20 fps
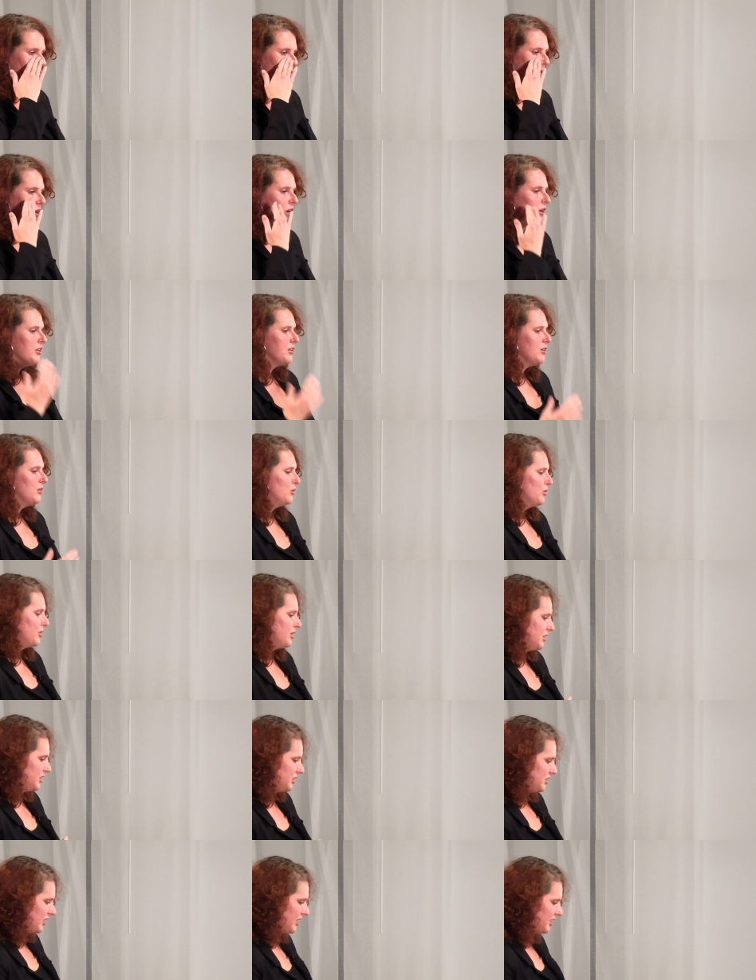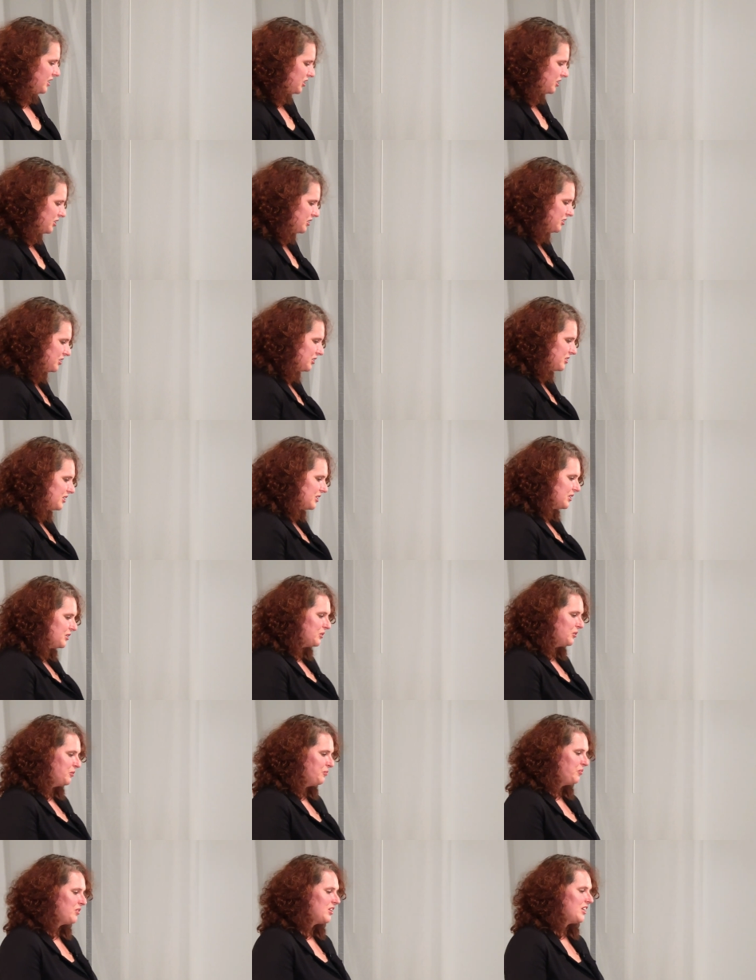Where other organizations
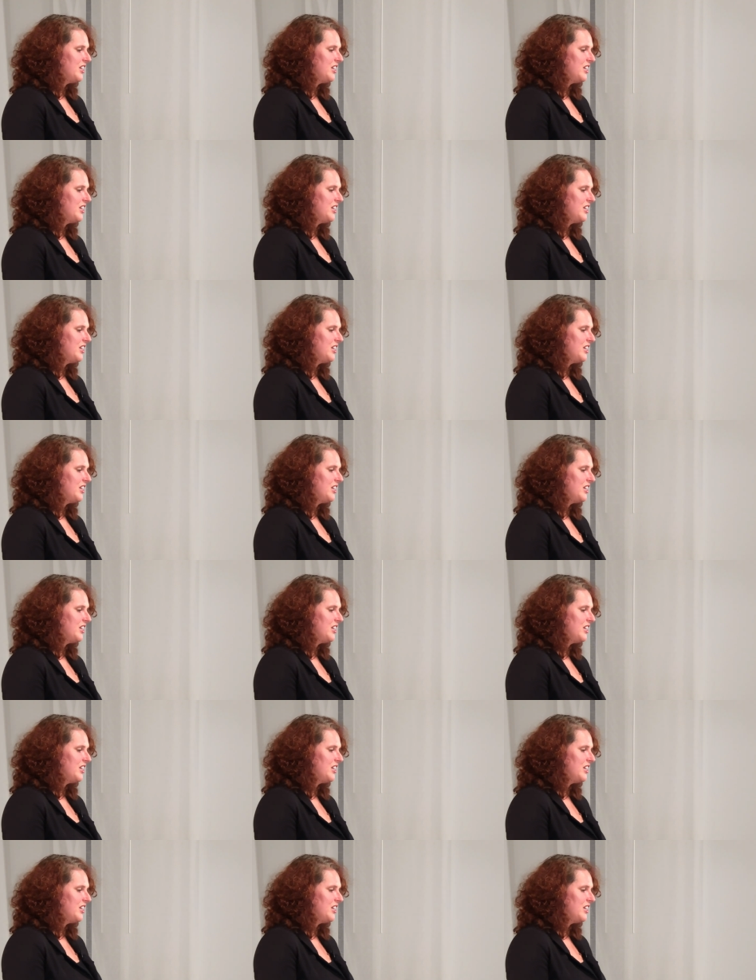still